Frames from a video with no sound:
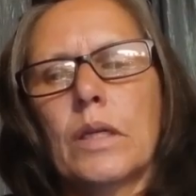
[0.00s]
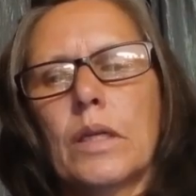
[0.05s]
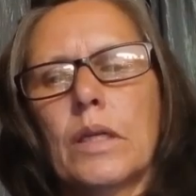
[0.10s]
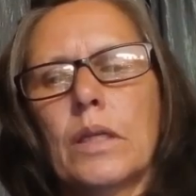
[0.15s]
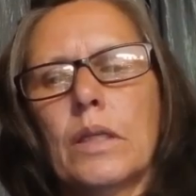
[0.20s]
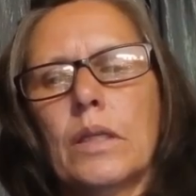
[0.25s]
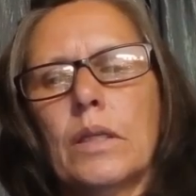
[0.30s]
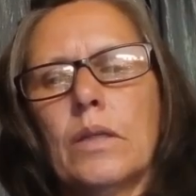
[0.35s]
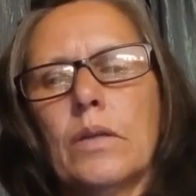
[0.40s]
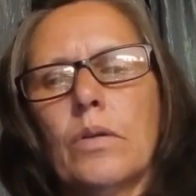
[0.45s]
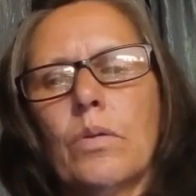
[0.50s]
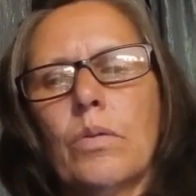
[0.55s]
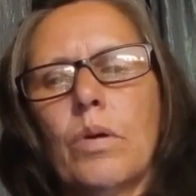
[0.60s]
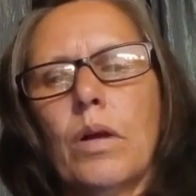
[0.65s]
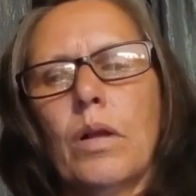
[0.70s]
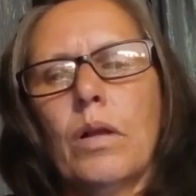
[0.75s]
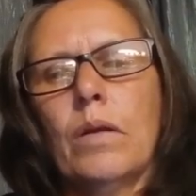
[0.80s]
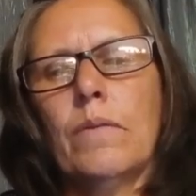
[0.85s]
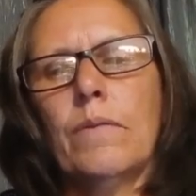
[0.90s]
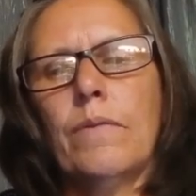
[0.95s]
Any
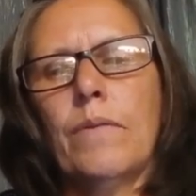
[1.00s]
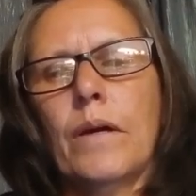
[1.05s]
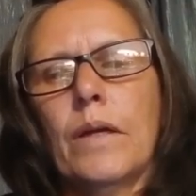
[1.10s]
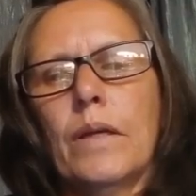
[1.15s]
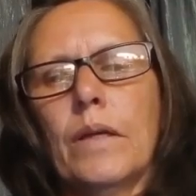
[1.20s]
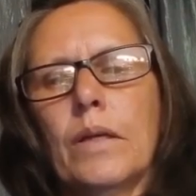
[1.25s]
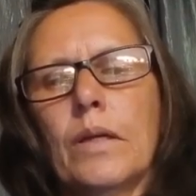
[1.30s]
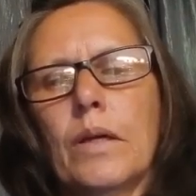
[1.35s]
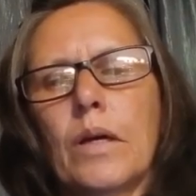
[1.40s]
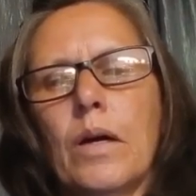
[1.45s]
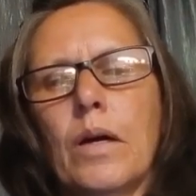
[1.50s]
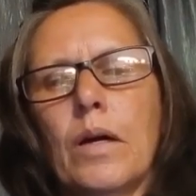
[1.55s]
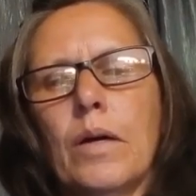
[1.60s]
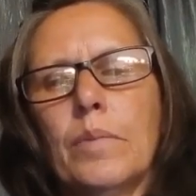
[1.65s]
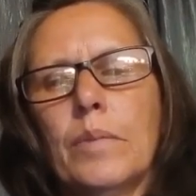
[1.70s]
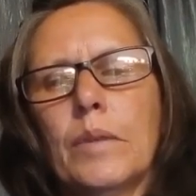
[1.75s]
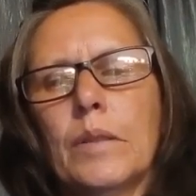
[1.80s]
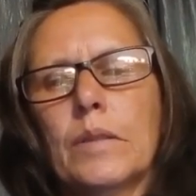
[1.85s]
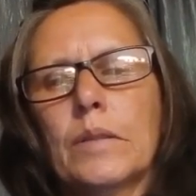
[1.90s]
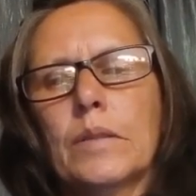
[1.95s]
qualifying
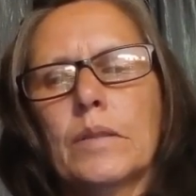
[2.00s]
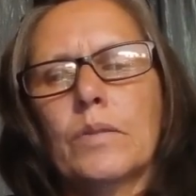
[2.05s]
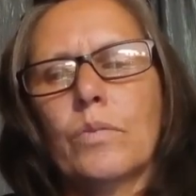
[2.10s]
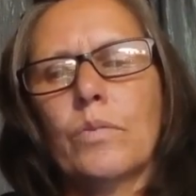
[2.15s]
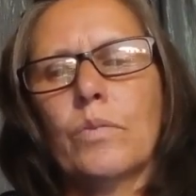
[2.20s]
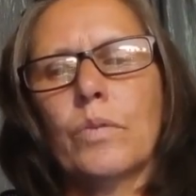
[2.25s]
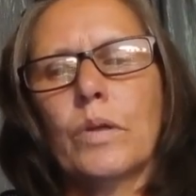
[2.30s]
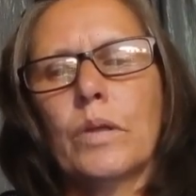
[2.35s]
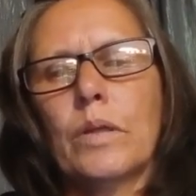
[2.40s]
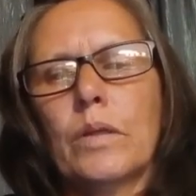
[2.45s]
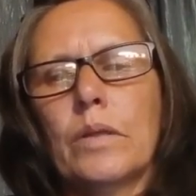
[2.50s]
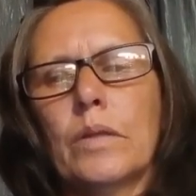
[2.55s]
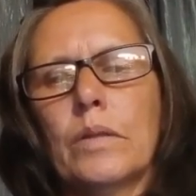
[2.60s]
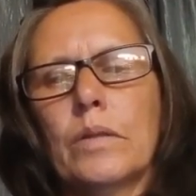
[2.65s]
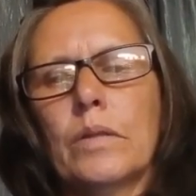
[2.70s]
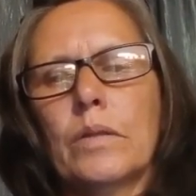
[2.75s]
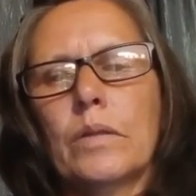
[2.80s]
comments will